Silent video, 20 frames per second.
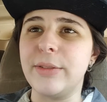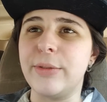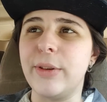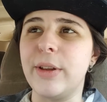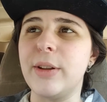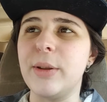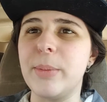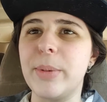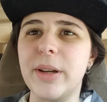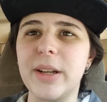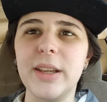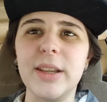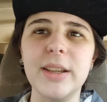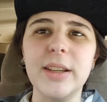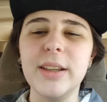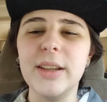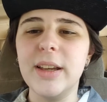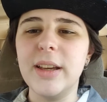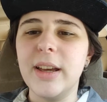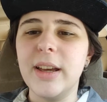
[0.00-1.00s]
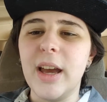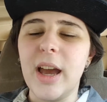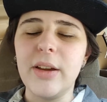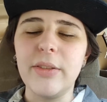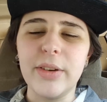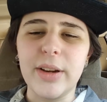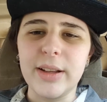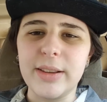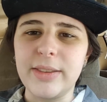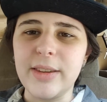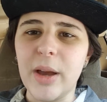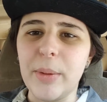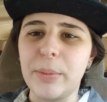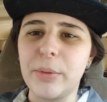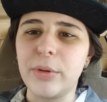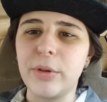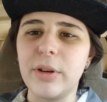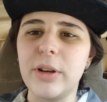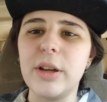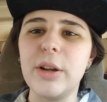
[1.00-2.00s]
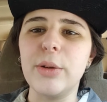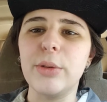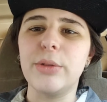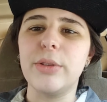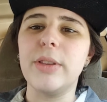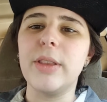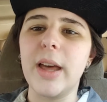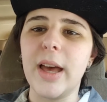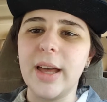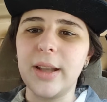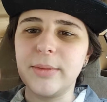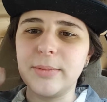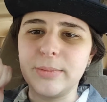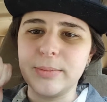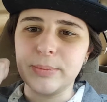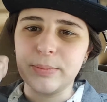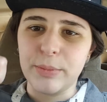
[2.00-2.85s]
If anybody ever gets the opportunity to go see that,